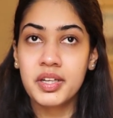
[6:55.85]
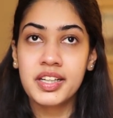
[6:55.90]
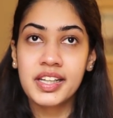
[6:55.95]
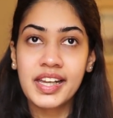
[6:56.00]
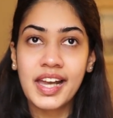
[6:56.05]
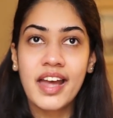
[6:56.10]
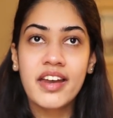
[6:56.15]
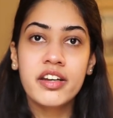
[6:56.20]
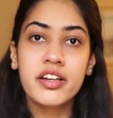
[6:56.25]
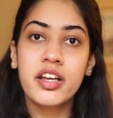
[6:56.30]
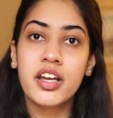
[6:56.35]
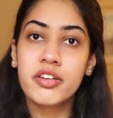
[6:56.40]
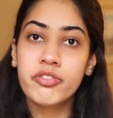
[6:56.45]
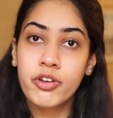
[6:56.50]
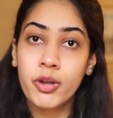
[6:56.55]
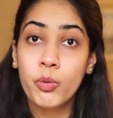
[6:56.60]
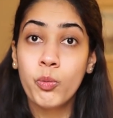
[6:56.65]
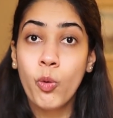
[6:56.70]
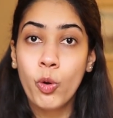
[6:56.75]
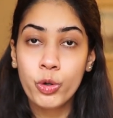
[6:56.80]
In Canada, if
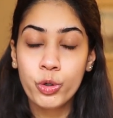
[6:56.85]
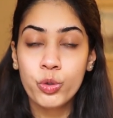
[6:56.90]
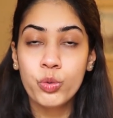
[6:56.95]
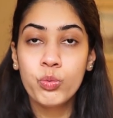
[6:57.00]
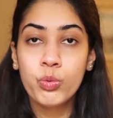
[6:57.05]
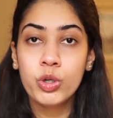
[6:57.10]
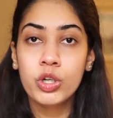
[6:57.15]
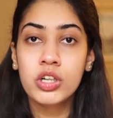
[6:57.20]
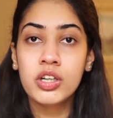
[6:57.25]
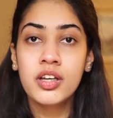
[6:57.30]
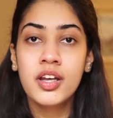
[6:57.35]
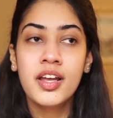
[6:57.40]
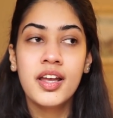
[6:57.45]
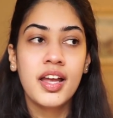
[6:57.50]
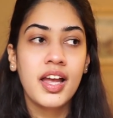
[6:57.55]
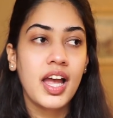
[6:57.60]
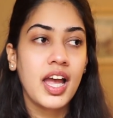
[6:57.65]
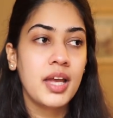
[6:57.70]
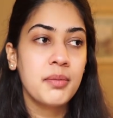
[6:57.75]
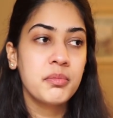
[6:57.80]
I want to work,
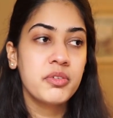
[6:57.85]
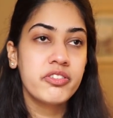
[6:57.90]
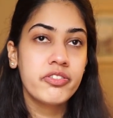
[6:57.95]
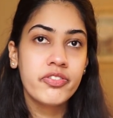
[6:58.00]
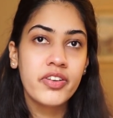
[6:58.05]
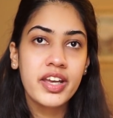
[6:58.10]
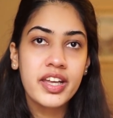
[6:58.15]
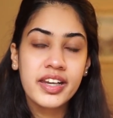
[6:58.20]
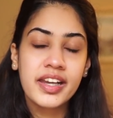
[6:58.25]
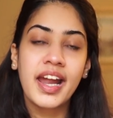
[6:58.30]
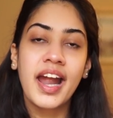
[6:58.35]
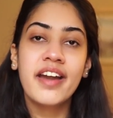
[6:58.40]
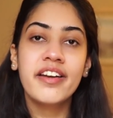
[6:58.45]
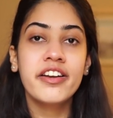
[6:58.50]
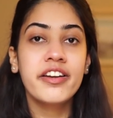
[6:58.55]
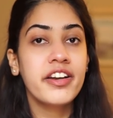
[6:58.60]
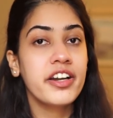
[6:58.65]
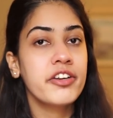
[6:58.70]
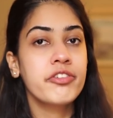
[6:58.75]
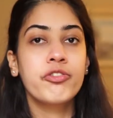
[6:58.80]
I'm a fair
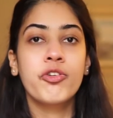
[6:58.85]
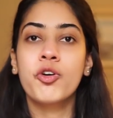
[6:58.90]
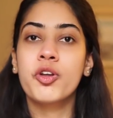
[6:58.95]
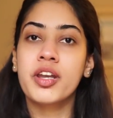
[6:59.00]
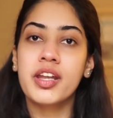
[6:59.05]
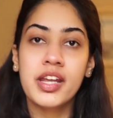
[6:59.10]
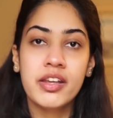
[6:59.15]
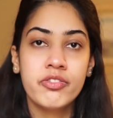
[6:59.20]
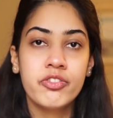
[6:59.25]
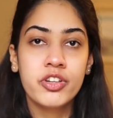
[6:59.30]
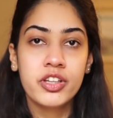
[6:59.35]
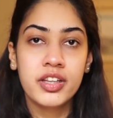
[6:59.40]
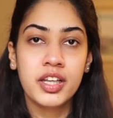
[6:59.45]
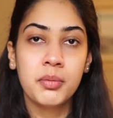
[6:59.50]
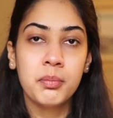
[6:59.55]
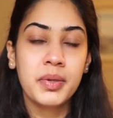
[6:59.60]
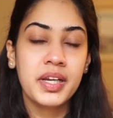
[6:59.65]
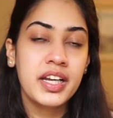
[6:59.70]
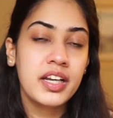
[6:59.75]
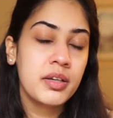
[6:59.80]
candidate for
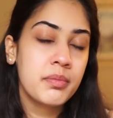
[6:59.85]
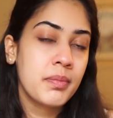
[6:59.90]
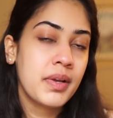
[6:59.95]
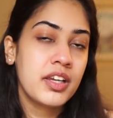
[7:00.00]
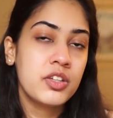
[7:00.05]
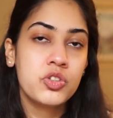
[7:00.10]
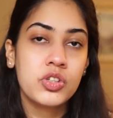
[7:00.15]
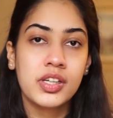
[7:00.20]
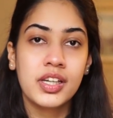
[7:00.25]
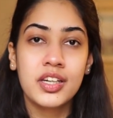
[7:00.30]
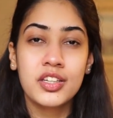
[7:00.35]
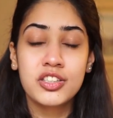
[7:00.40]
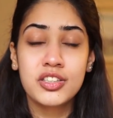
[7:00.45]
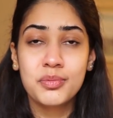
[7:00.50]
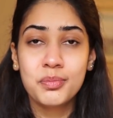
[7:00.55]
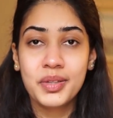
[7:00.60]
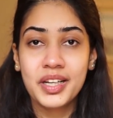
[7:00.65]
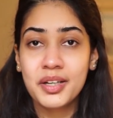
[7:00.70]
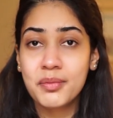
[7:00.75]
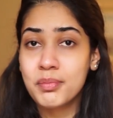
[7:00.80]
everything, be it my
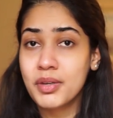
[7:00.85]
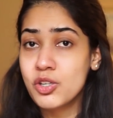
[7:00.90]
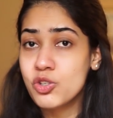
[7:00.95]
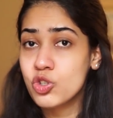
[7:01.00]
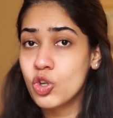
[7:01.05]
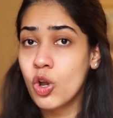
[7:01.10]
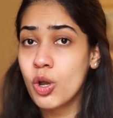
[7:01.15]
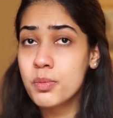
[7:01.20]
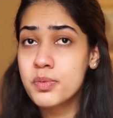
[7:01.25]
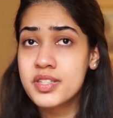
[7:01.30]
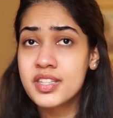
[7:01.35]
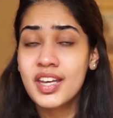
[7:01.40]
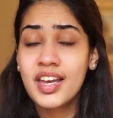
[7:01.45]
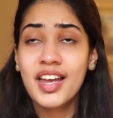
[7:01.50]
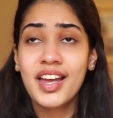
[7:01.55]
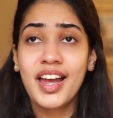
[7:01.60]
education, be it my jobs.